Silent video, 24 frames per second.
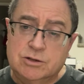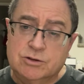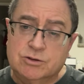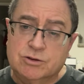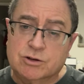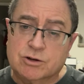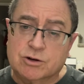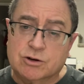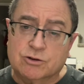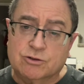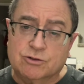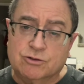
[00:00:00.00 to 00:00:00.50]

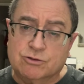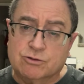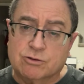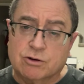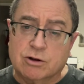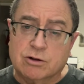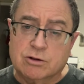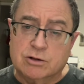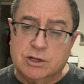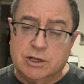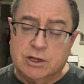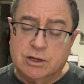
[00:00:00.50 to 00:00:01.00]
that are
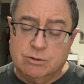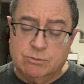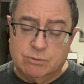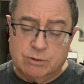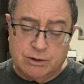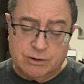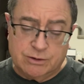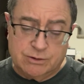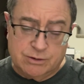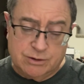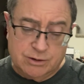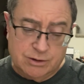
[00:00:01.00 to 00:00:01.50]
struggling
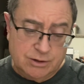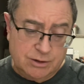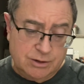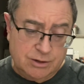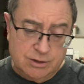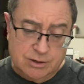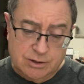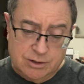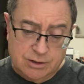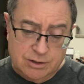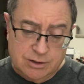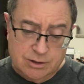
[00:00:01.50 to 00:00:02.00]
with
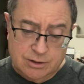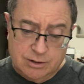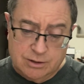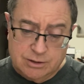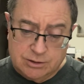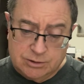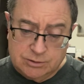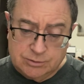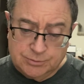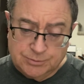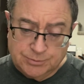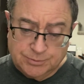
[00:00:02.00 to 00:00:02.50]

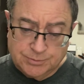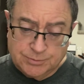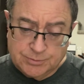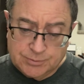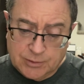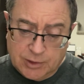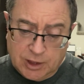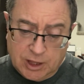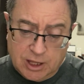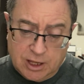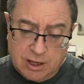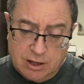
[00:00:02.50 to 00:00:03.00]

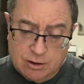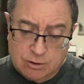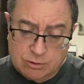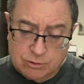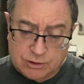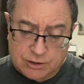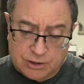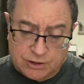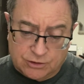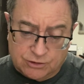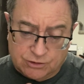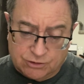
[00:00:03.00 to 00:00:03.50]

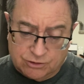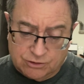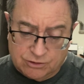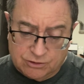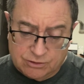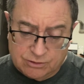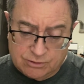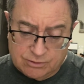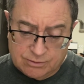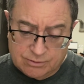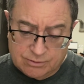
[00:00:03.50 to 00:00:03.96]
illness,